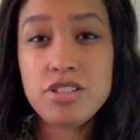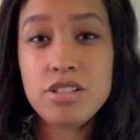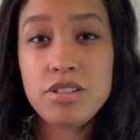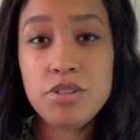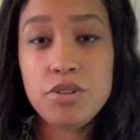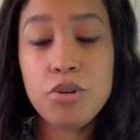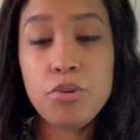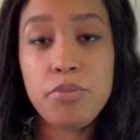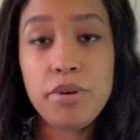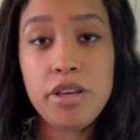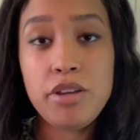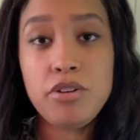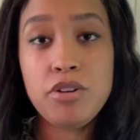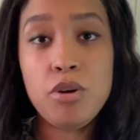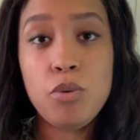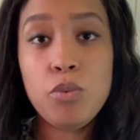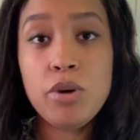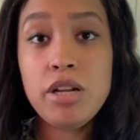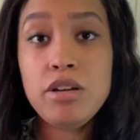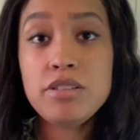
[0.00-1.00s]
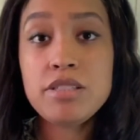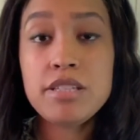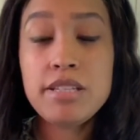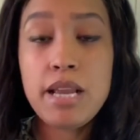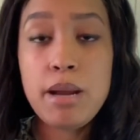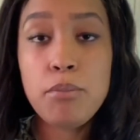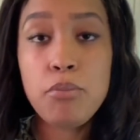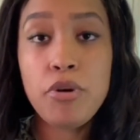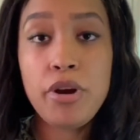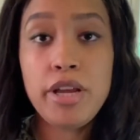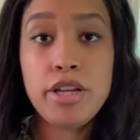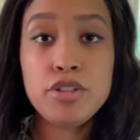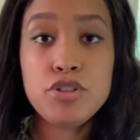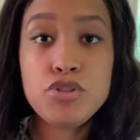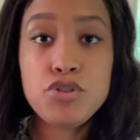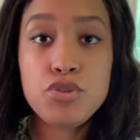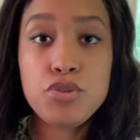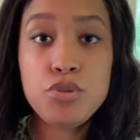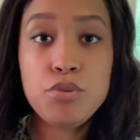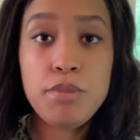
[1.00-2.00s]
just a little bit. You know, what else can I
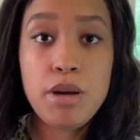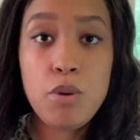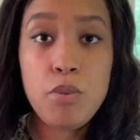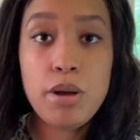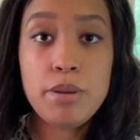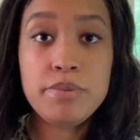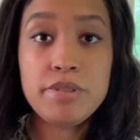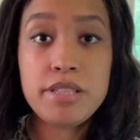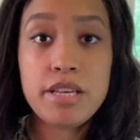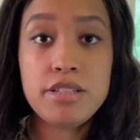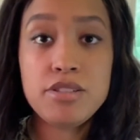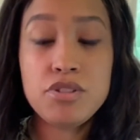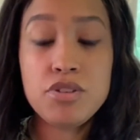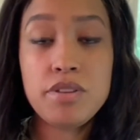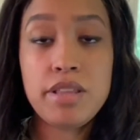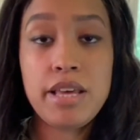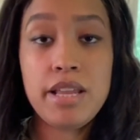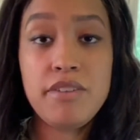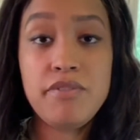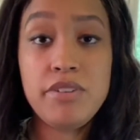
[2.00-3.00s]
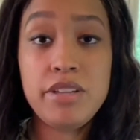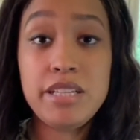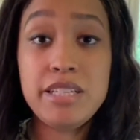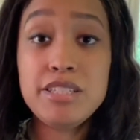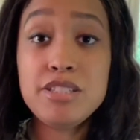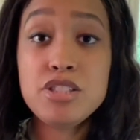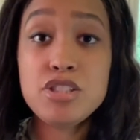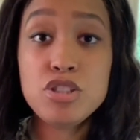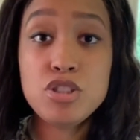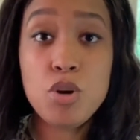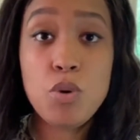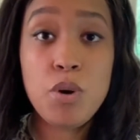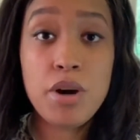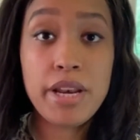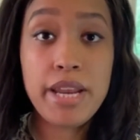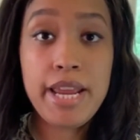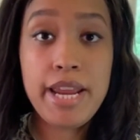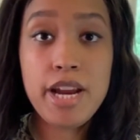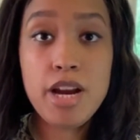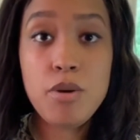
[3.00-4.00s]
bring to my website so that if it is slow
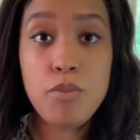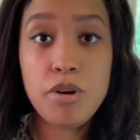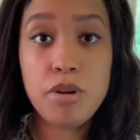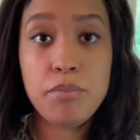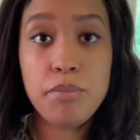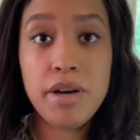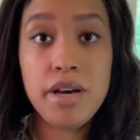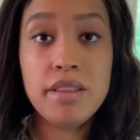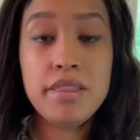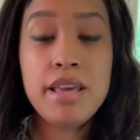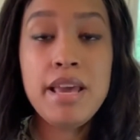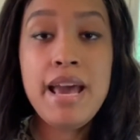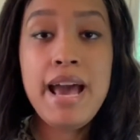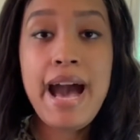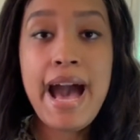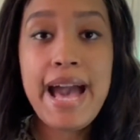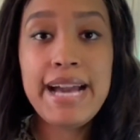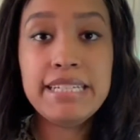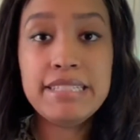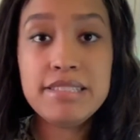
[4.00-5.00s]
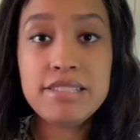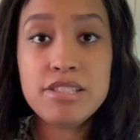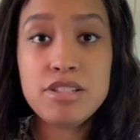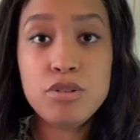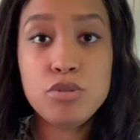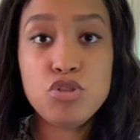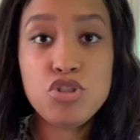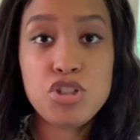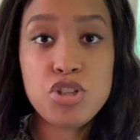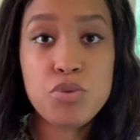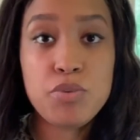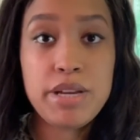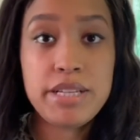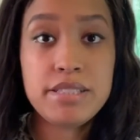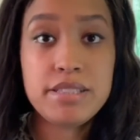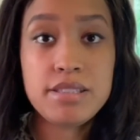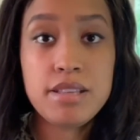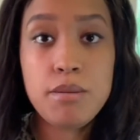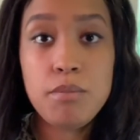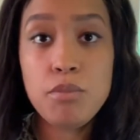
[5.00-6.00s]
on hair 1 month, I can still
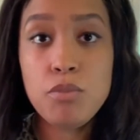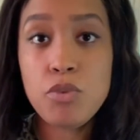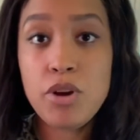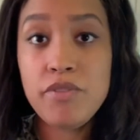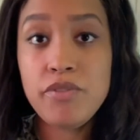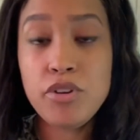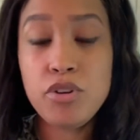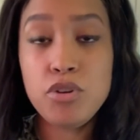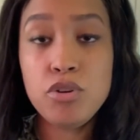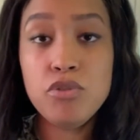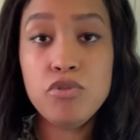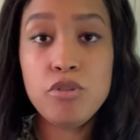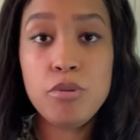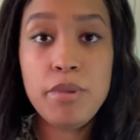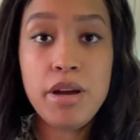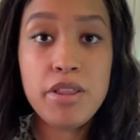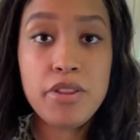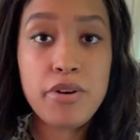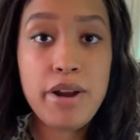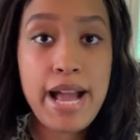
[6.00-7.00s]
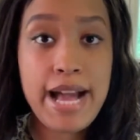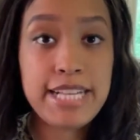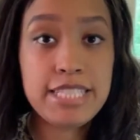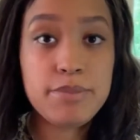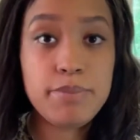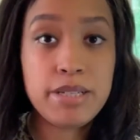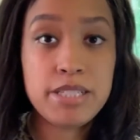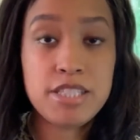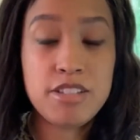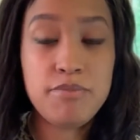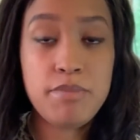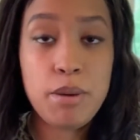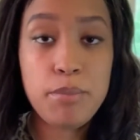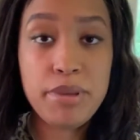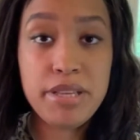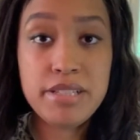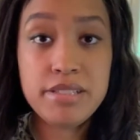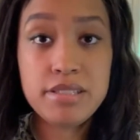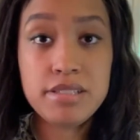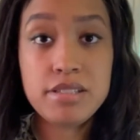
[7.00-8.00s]
generate some revenue from other aspects of my
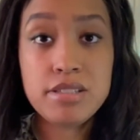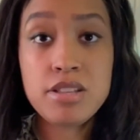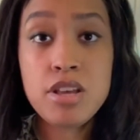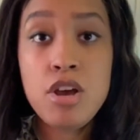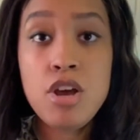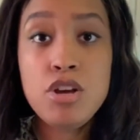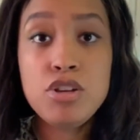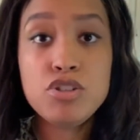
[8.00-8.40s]
business.